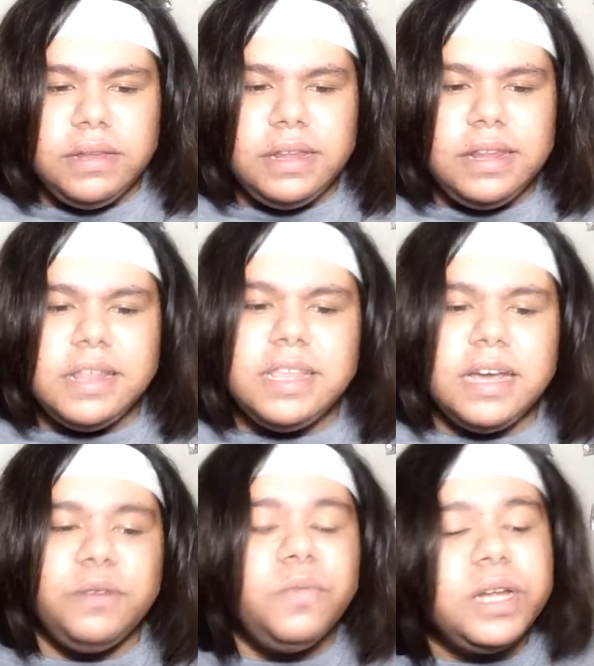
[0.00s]
did this,
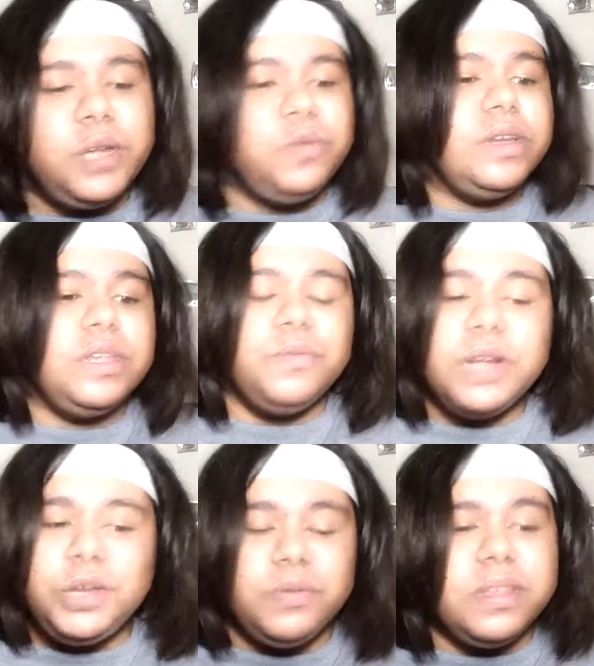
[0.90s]
and Witch was
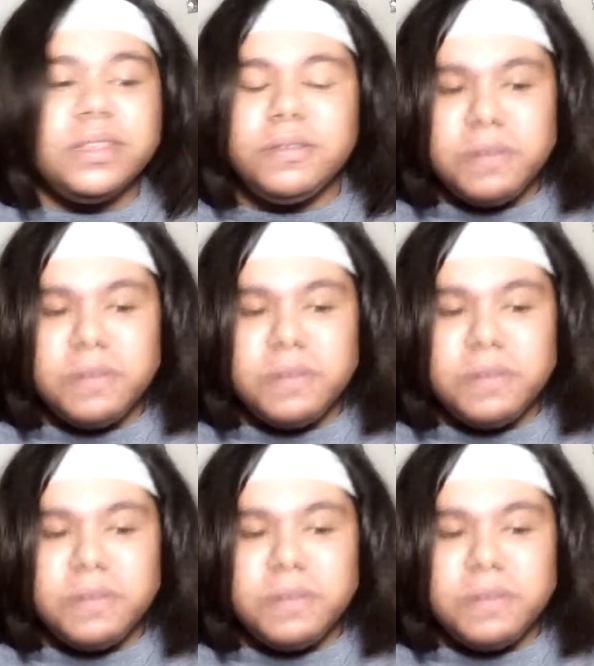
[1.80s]
good. Witch was